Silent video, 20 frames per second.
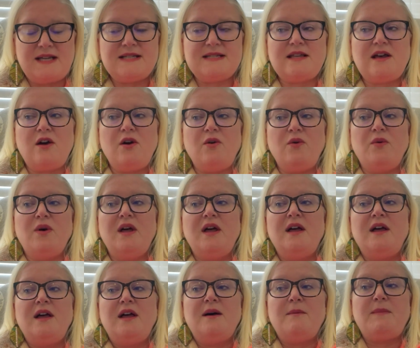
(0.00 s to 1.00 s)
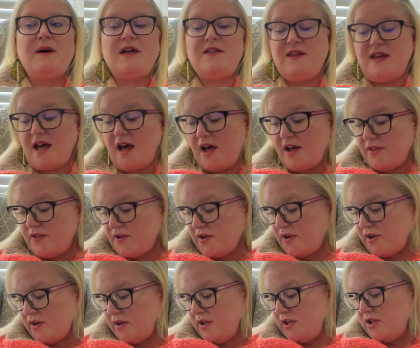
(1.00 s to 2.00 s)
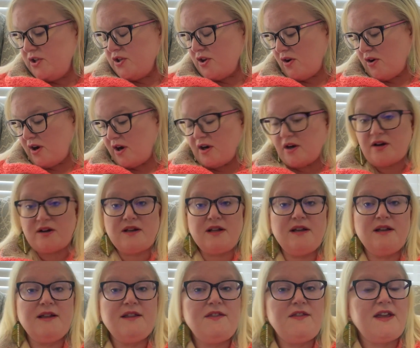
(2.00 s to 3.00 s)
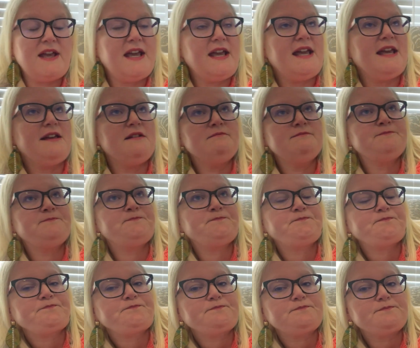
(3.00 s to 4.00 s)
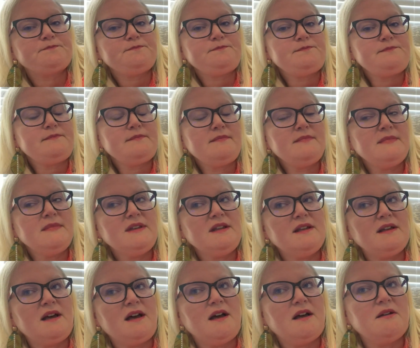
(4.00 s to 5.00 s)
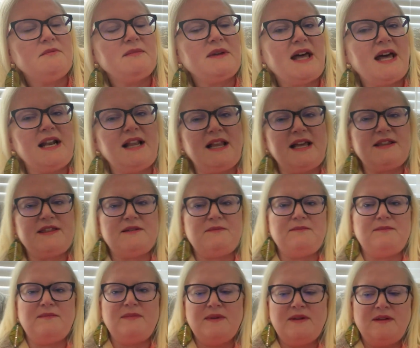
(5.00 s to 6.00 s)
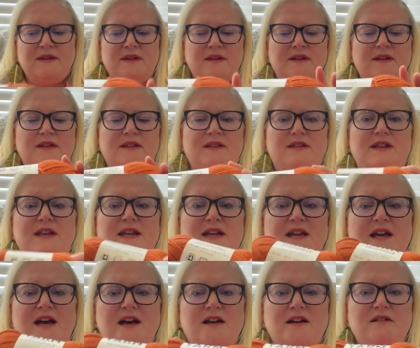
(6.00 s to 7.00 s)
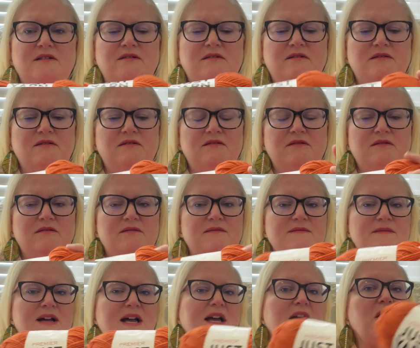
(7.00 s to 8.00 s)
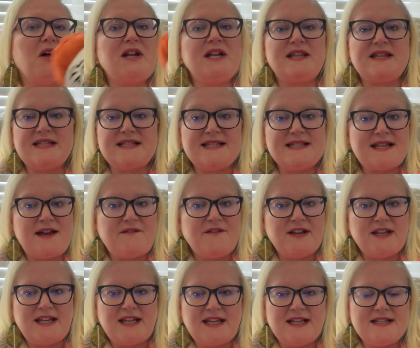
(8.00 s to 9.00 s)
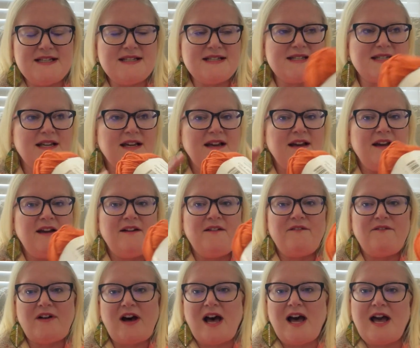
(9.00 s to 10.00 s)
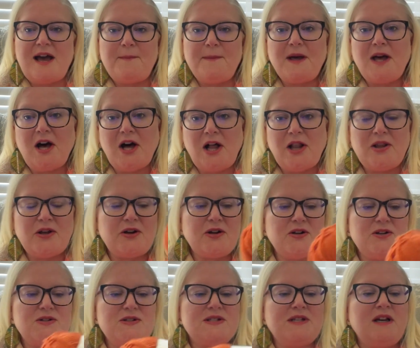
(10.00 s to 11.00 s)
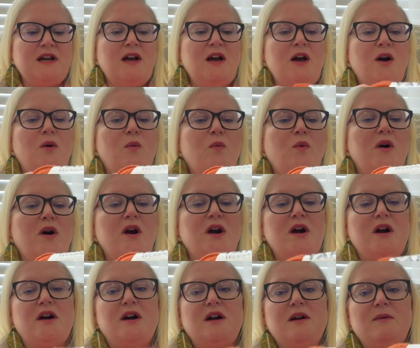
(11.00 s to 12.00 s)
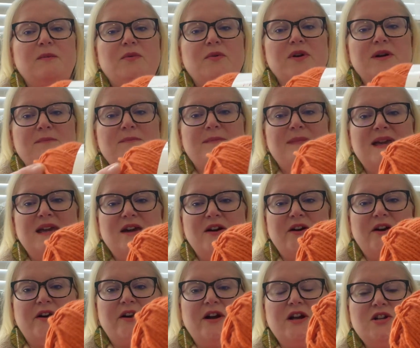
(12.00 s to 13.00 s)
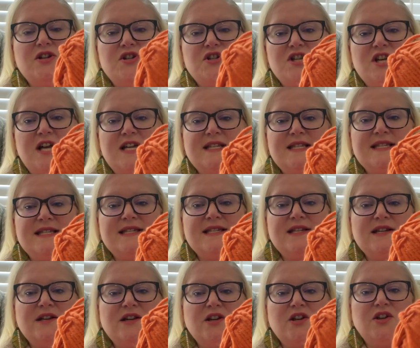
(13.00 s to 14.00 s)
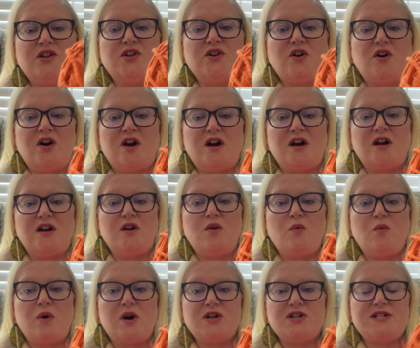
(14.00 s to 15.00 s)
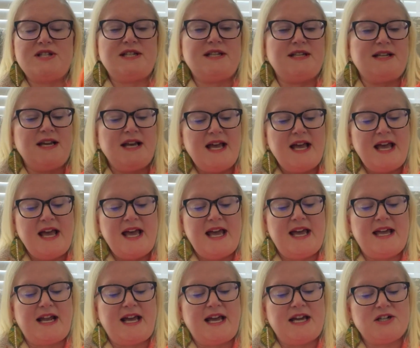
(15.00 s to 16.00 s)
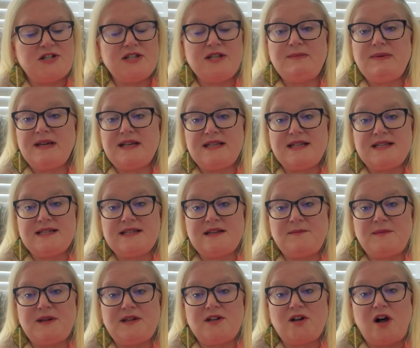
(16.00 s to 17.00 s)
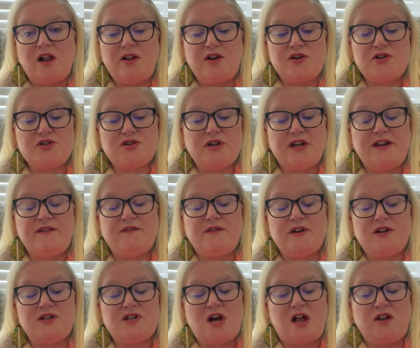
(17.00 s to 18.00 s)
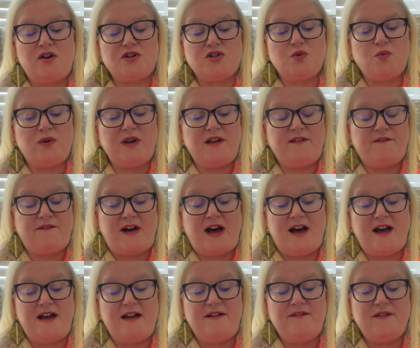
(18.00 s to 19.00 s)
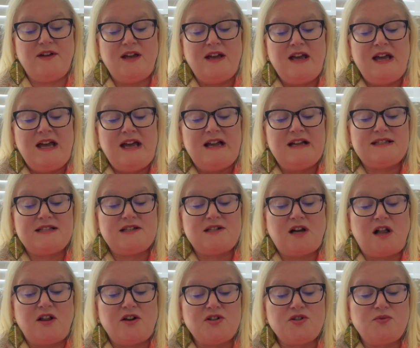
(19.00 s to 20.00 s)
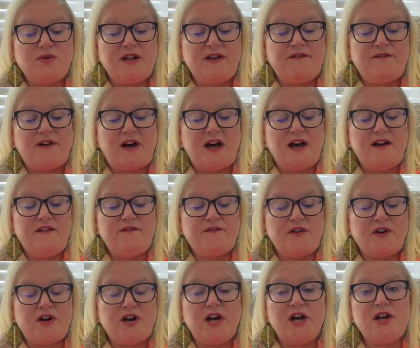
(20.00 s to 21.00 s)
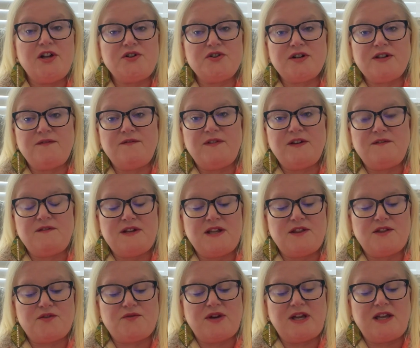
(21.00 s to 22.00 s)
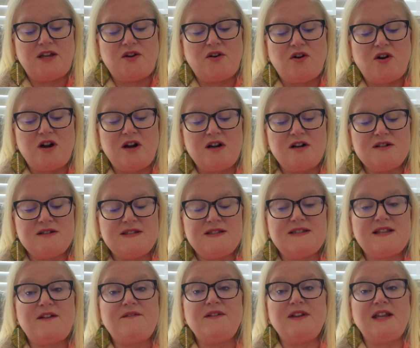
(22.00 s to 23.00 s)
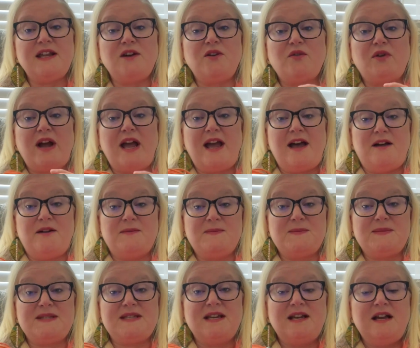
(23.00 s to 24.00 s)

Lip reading: So, but the other yarn, the kind of like the I called it the 70s vibe colors, were Premier Just Yarn worsted, and I actually picked this up at Dollar Tree for $1.25. It's $1.25 for 153 yards, 70 grams.